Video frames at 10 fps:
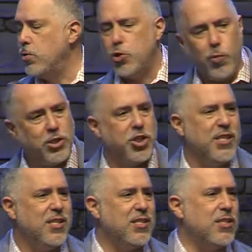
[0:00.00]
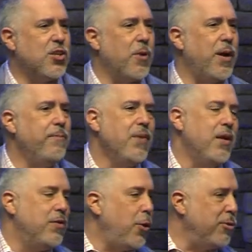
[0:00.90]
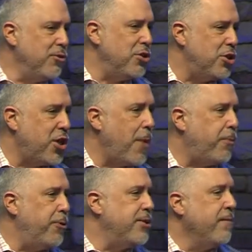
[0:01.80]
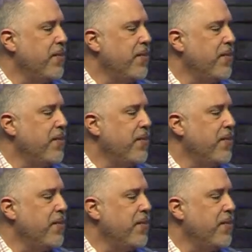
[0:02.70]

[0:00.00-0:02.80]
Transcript: to what Jesus is talking about, there were shepherds,